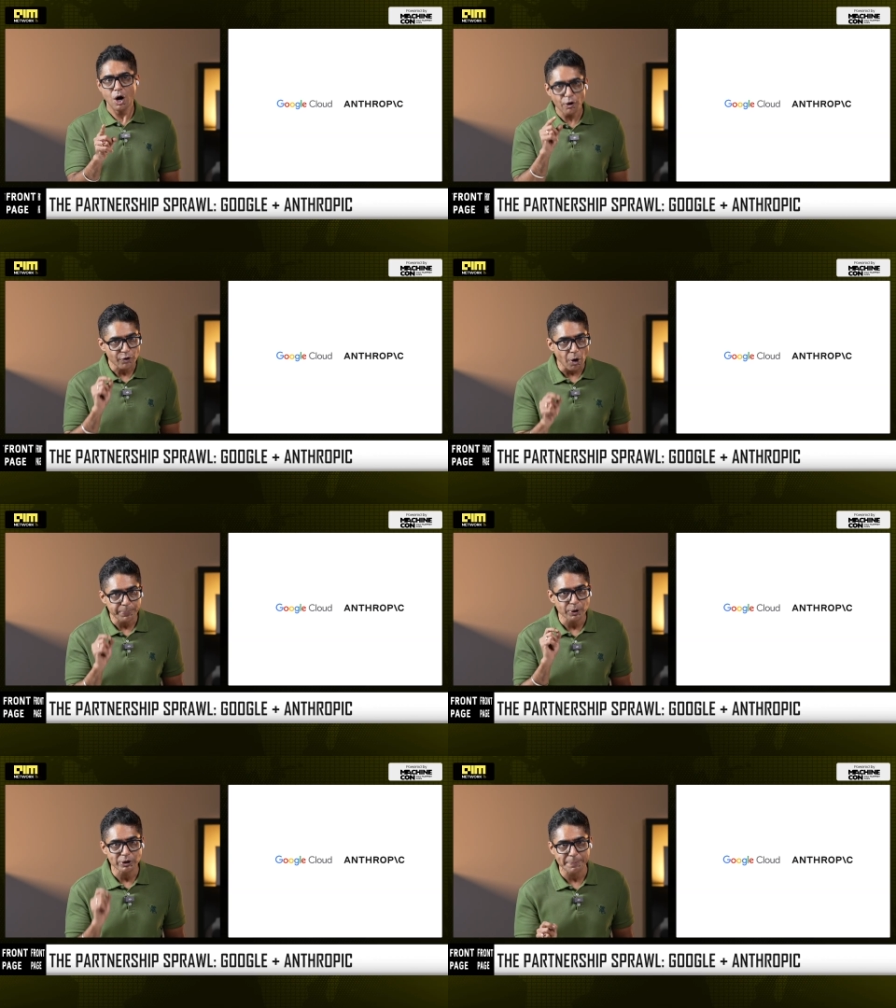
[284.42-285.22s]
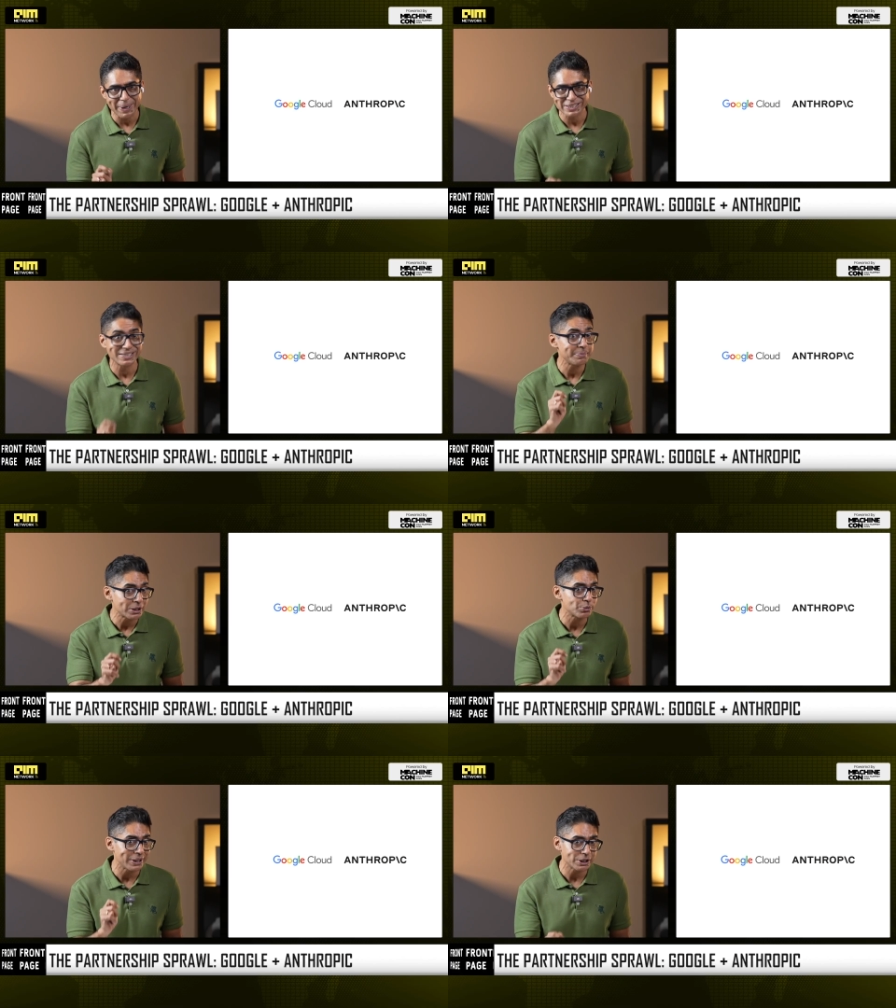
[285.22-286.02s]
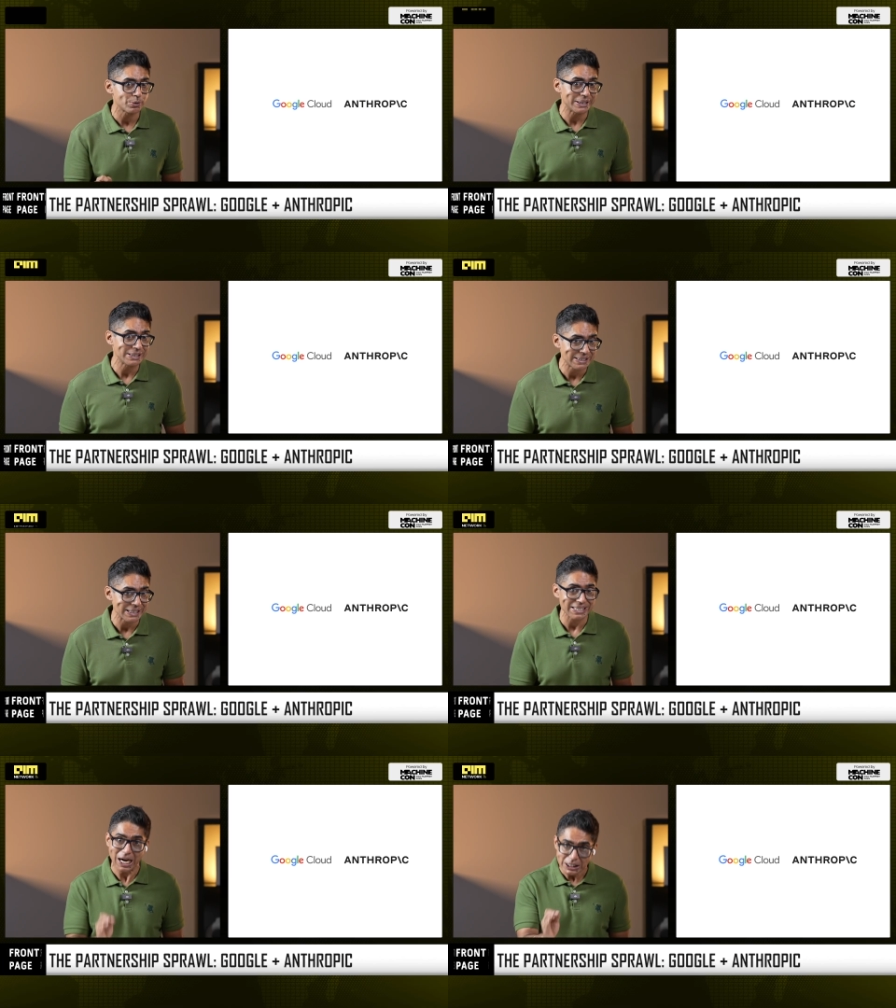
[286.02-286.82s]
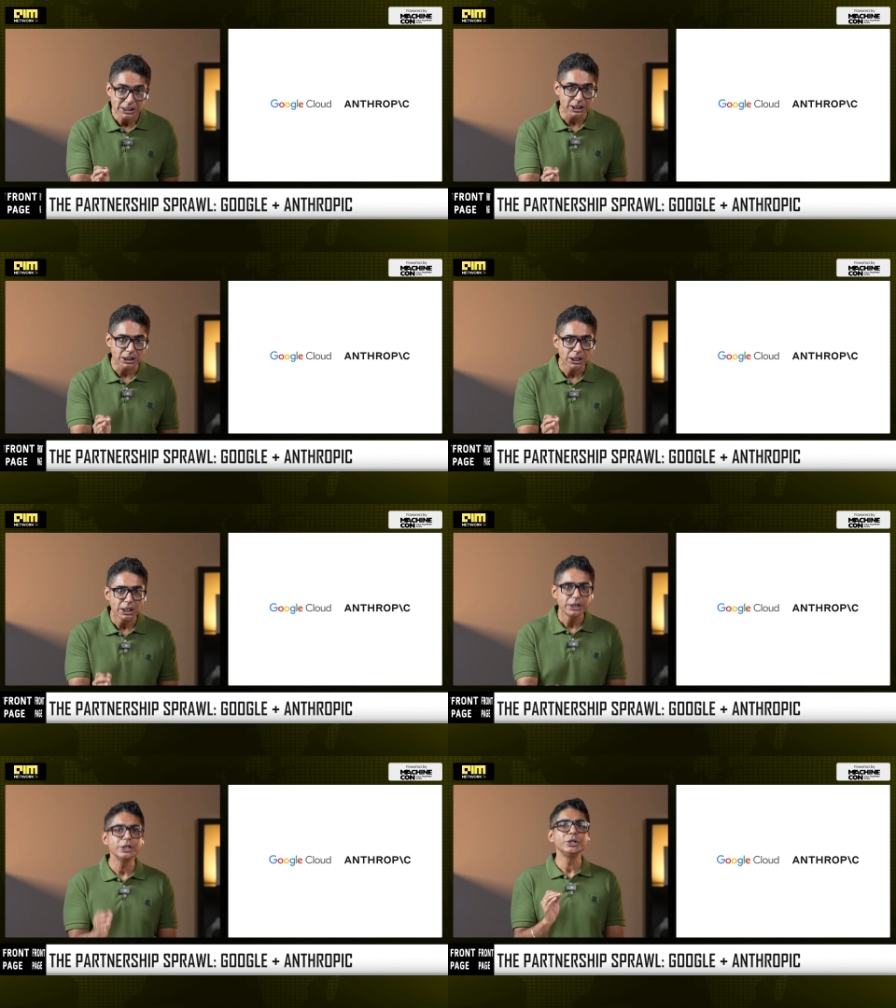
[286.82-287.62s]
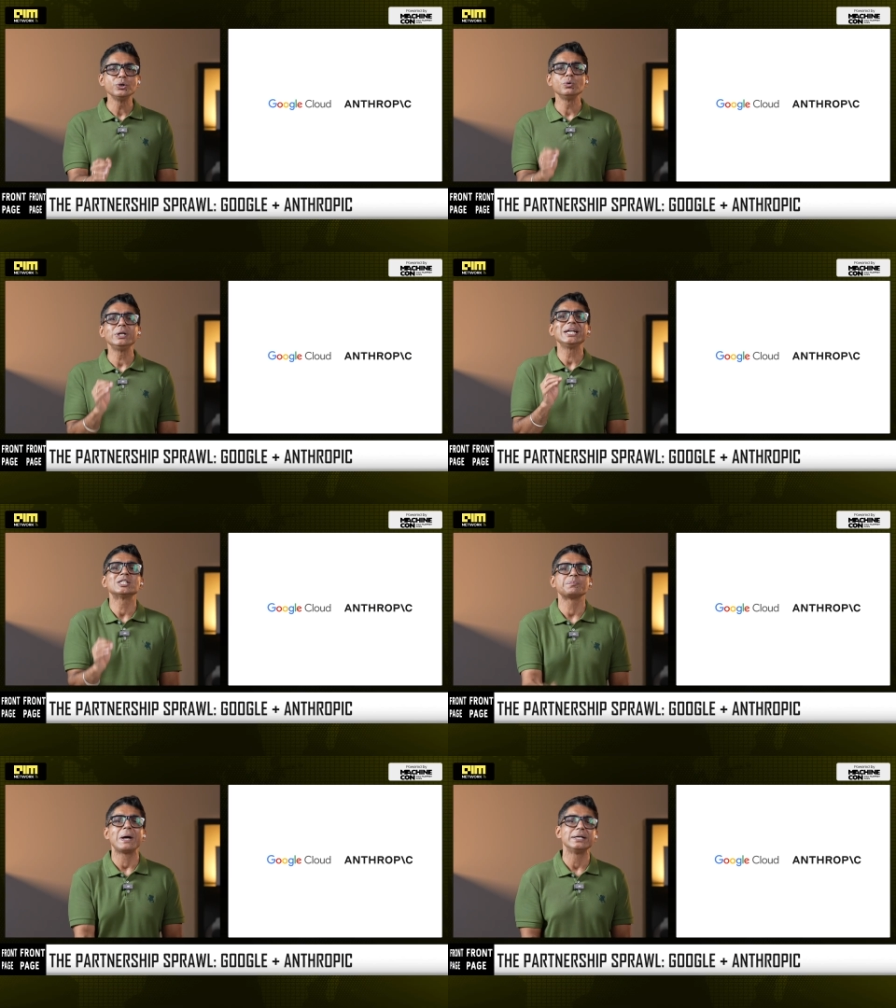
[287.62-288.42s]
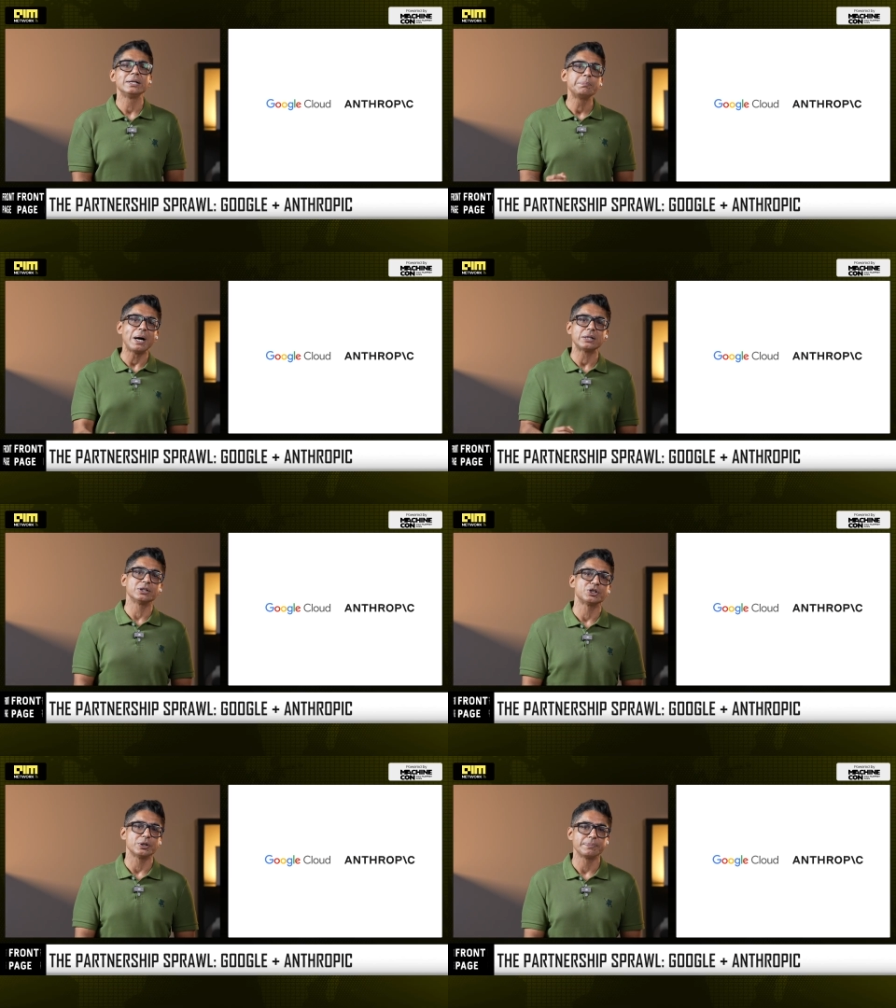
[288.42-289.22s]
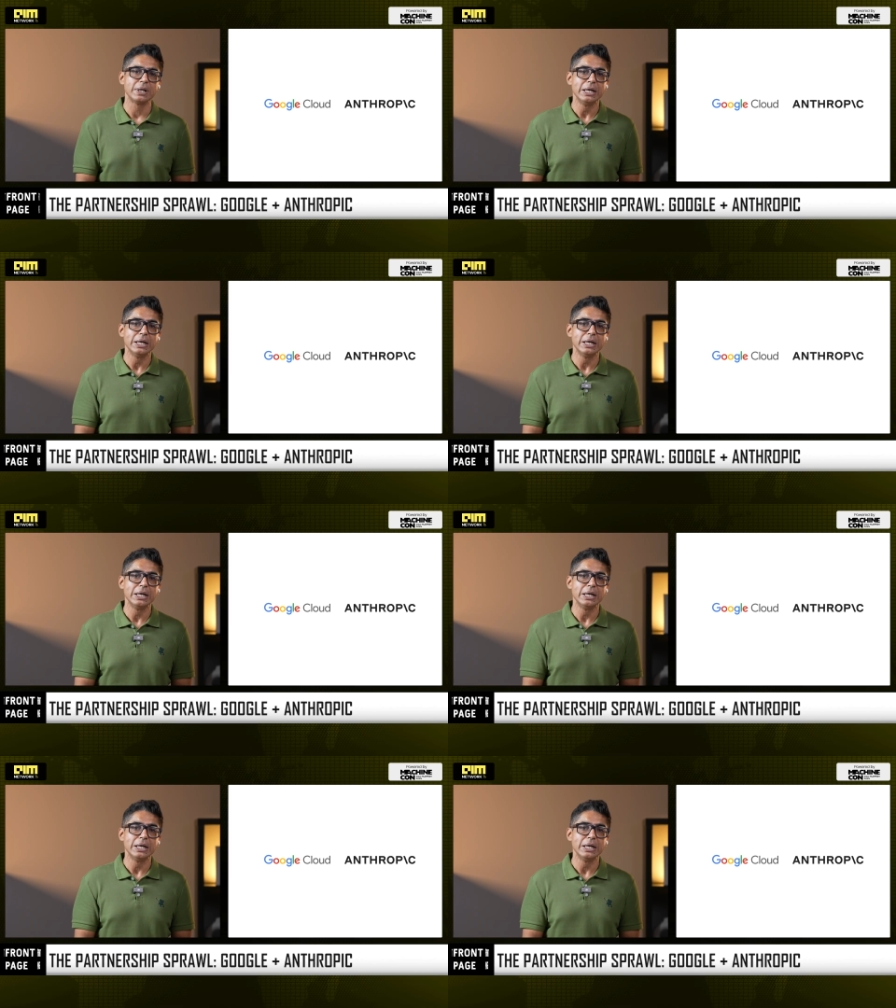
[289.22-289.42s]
of compute capacity by 2026 under the newly expanded partnership.